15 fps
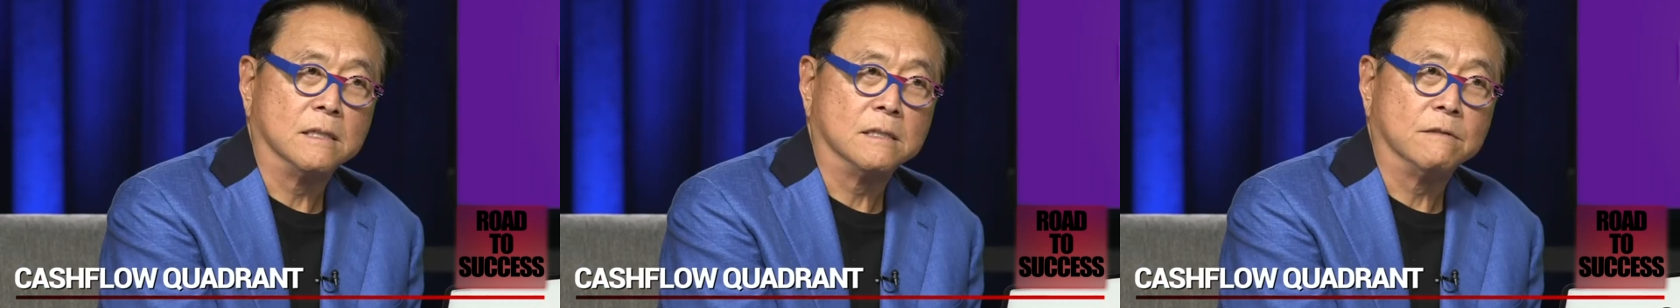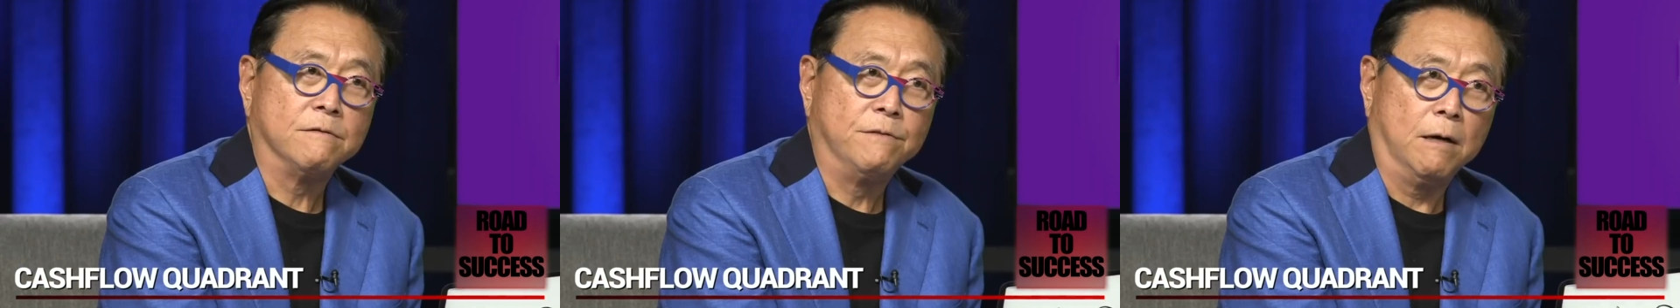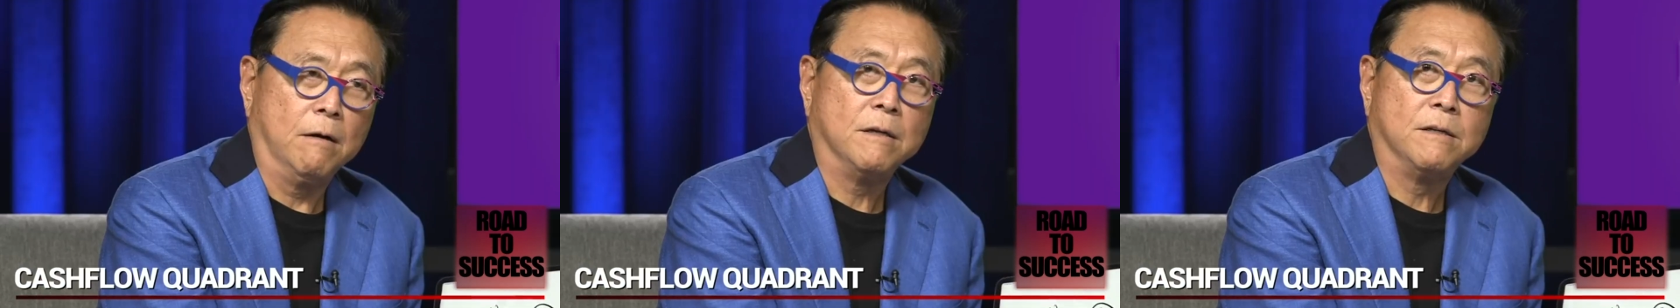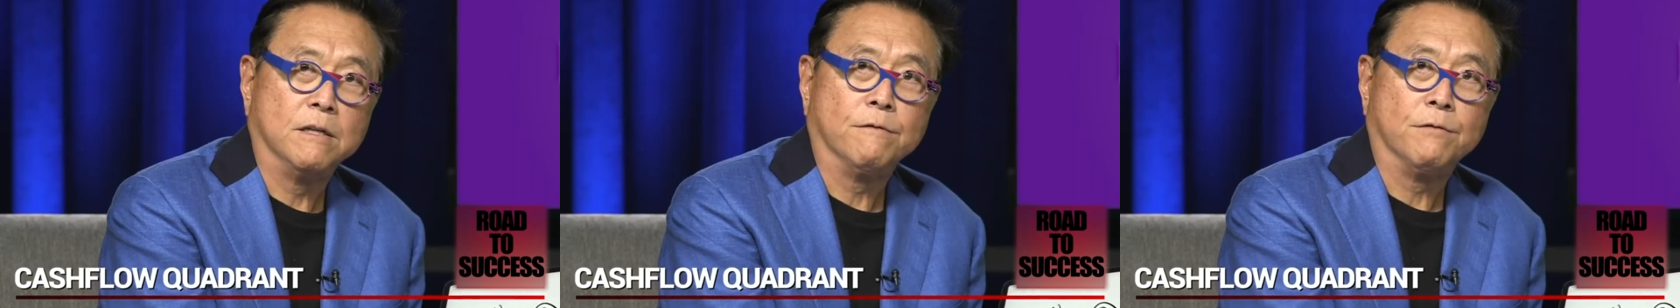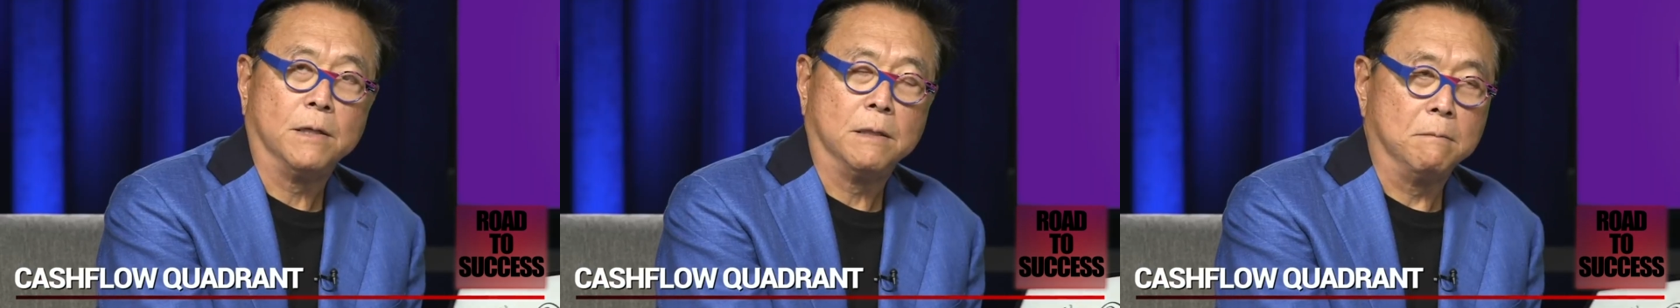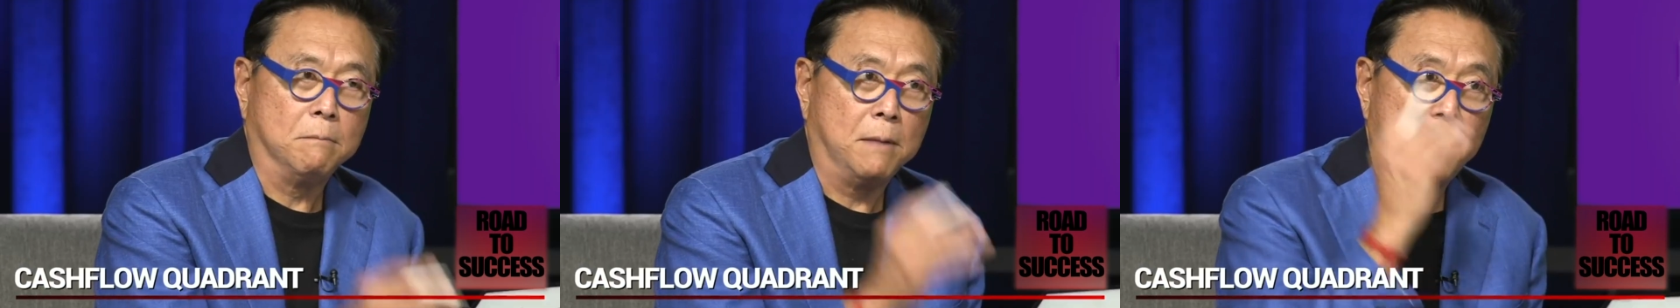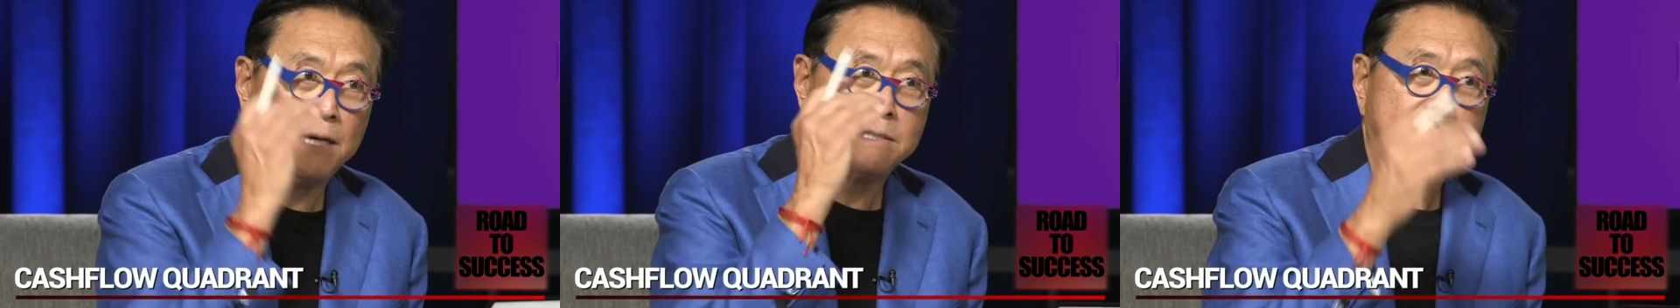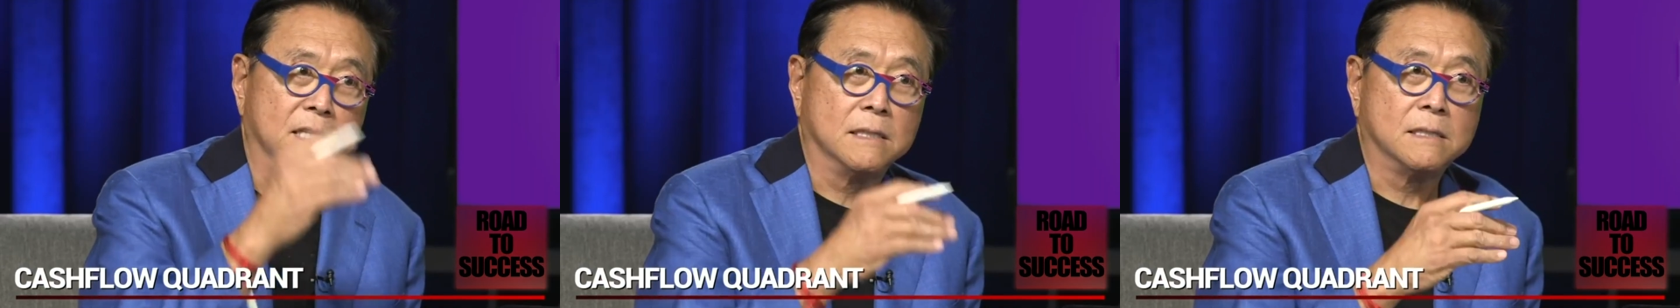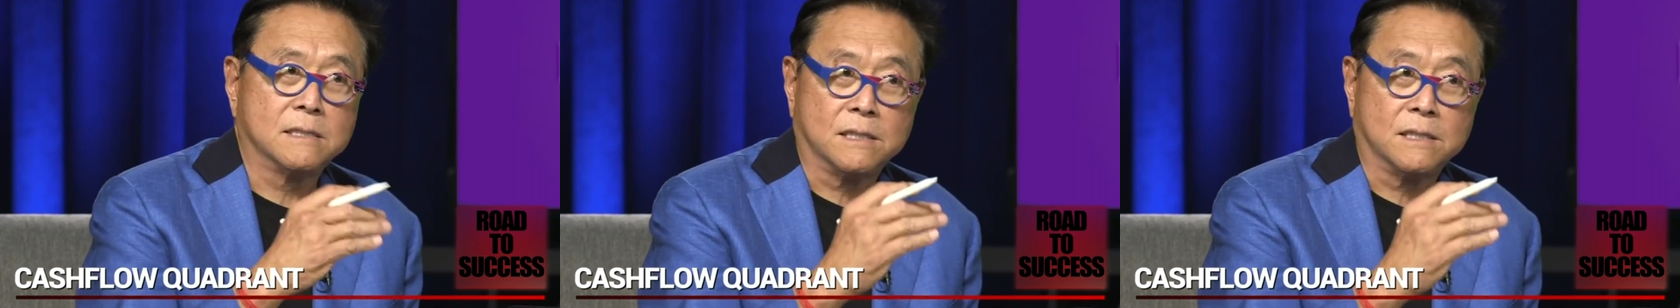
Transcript: it's a very different mindset,